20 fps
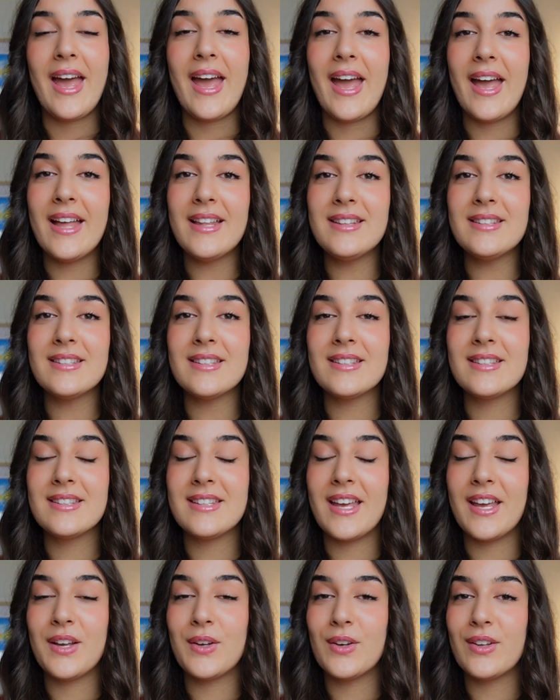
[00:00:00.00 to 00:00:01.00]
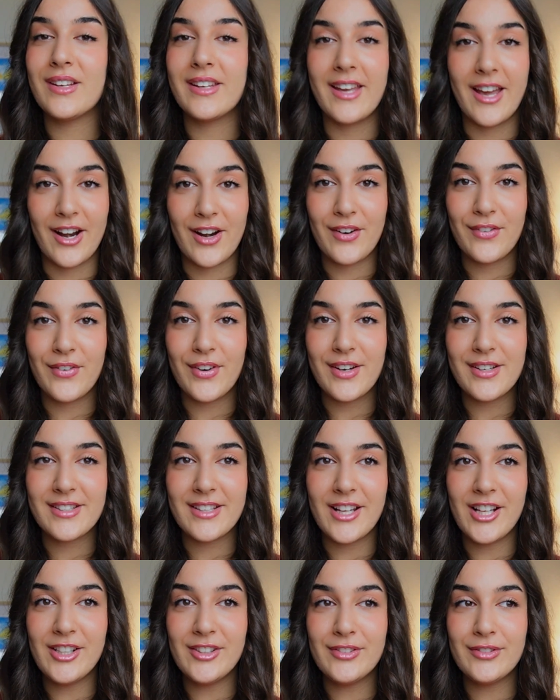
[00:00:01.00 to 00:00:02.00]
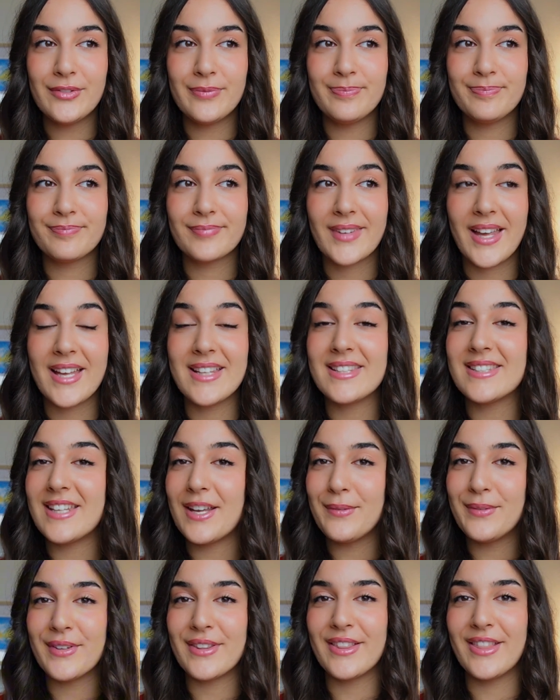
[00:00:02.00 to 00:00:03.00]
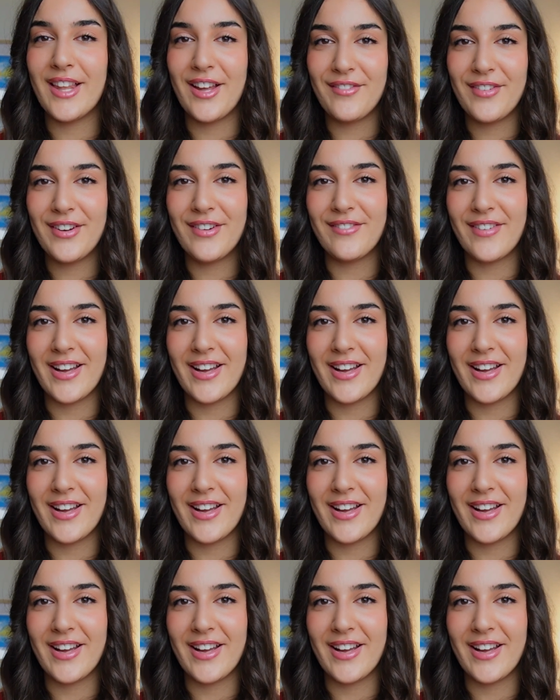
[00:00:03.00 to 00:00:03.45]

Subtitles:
And take good care of yourself and stay with love and